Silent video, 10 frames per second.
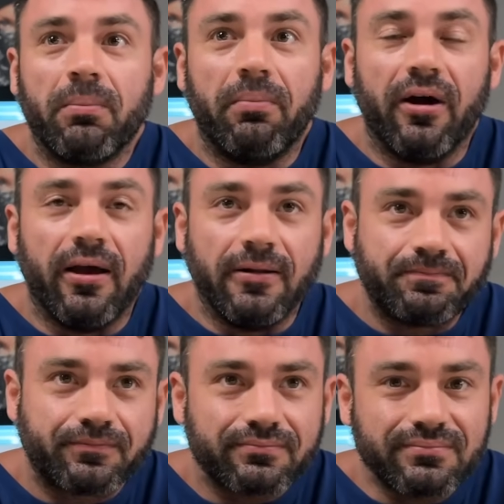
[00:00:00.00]
but
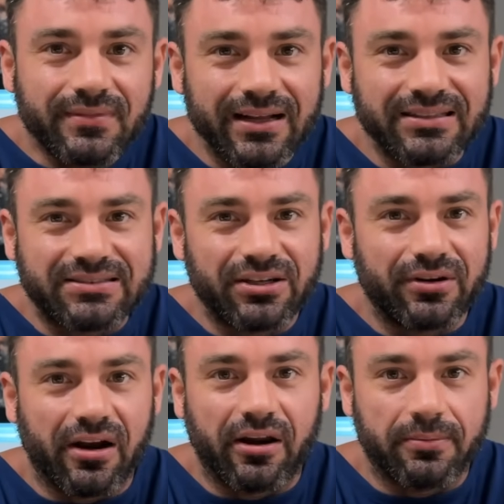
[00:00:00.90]
it's still
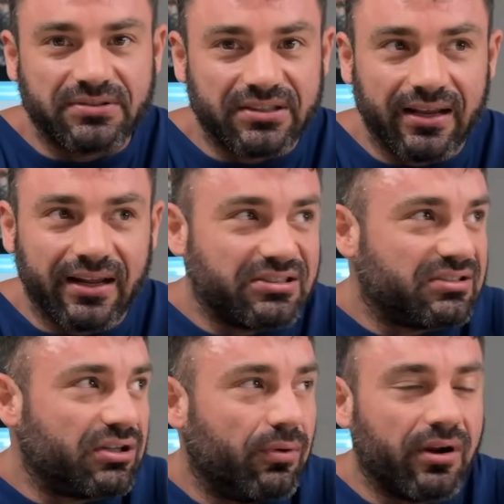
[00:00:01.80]
not 100%. And I
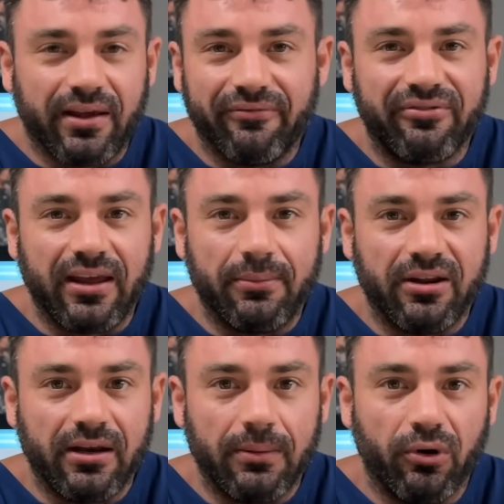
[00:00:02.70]
just don't want to inflame
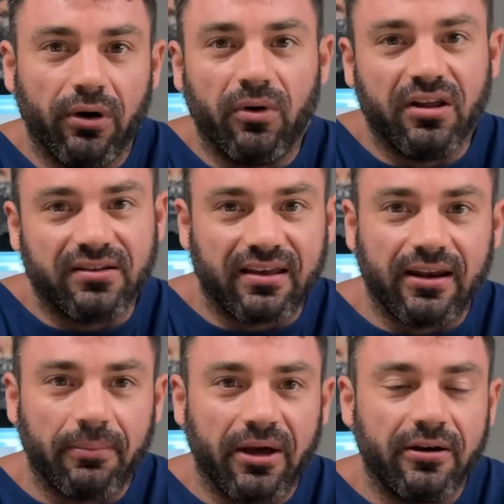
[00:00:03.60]
it anymore while it's
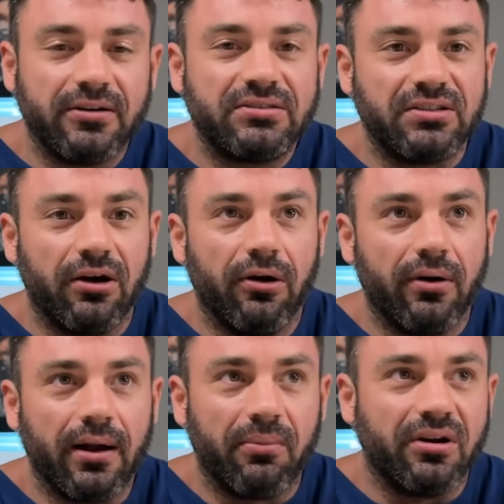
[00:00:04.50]
getting better.
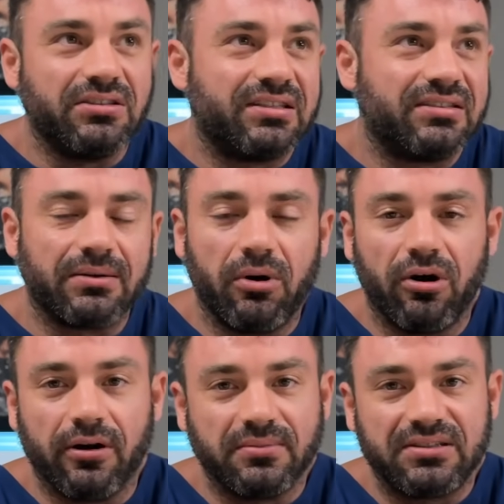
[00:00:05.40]
So I'm going to just hit some
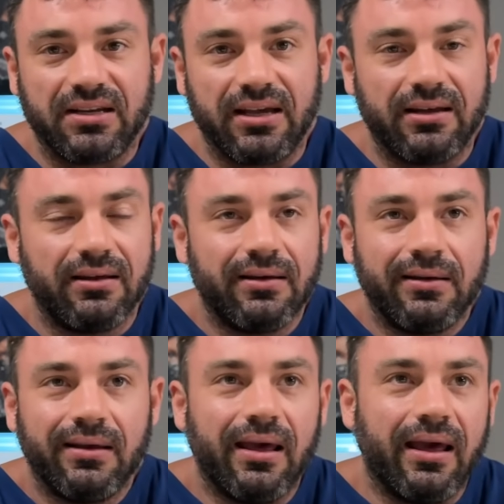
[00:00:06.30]
arms today
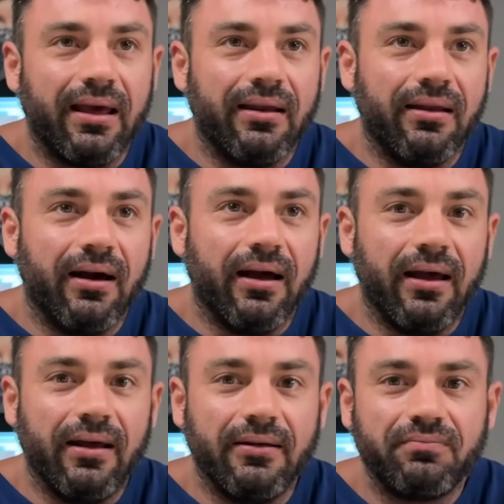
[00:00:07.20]
and
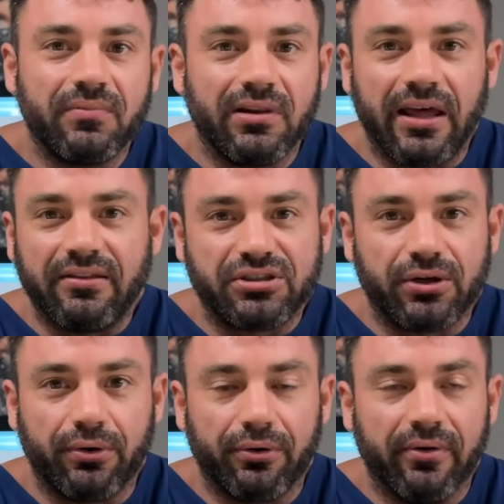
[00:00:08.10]
let the
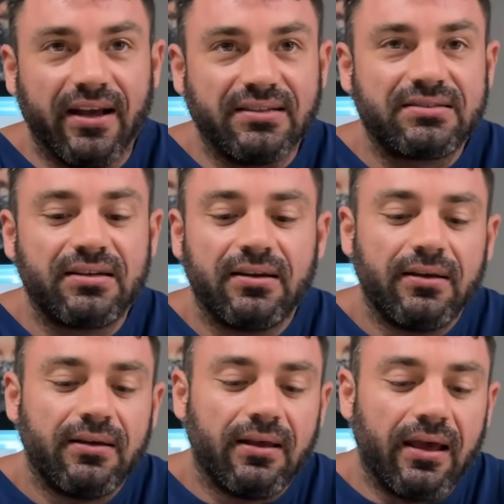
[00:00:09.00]
shoulder rest.
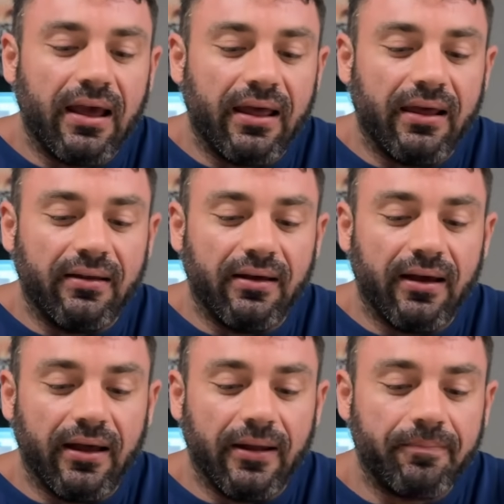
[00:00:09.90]
And
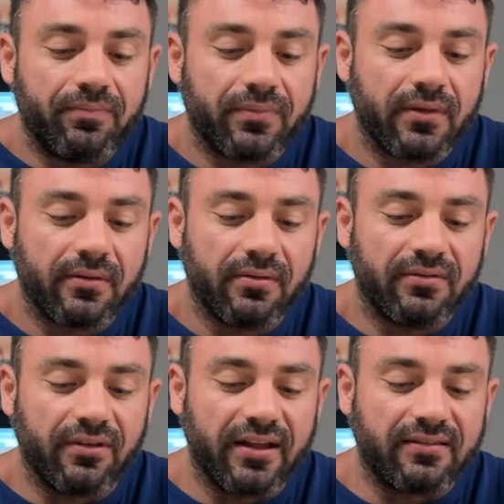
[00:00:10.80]

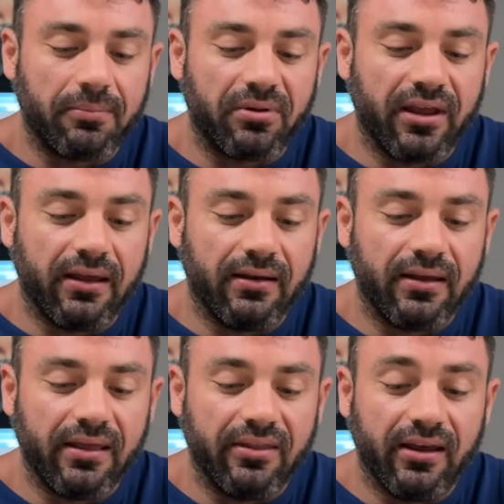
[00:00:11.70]
so that's the plan.
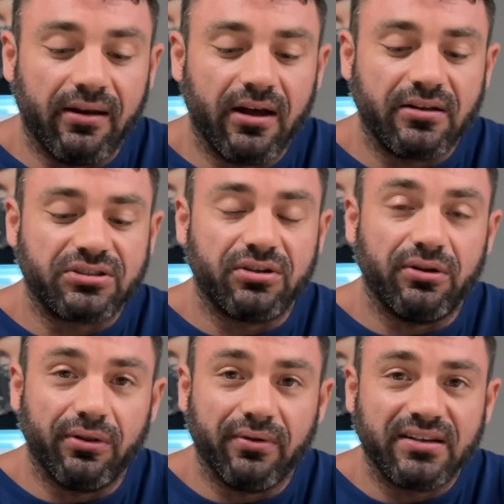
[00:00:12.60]
And then I'll show
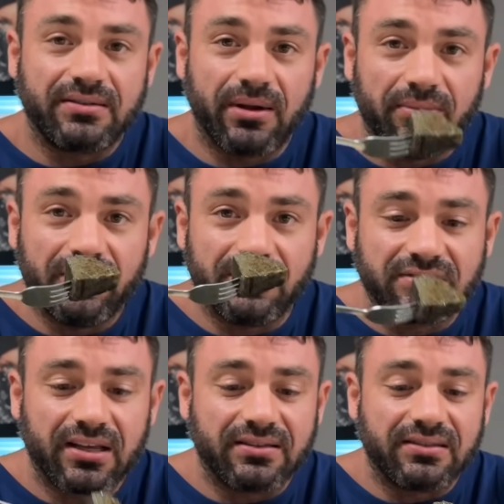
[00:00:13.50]
you the rest of my
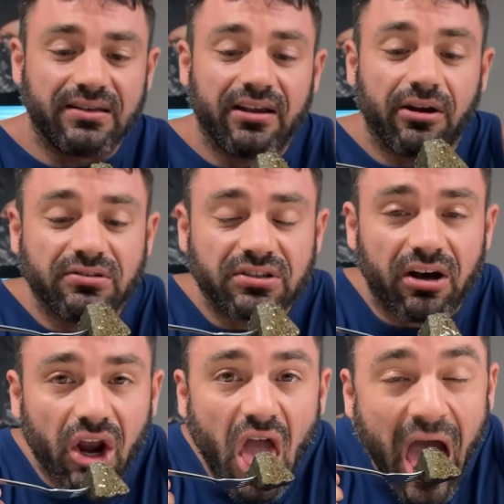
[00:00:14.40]
meals as the day goes
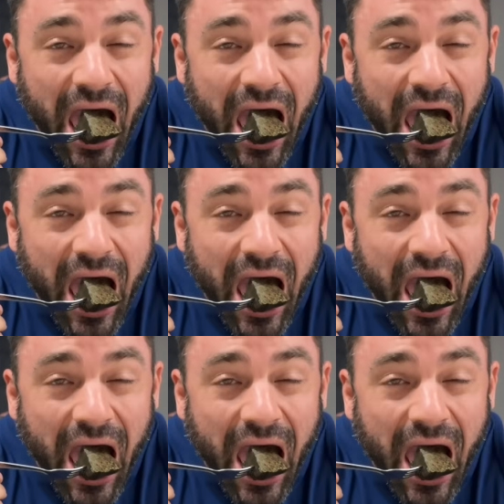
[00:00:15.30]
on.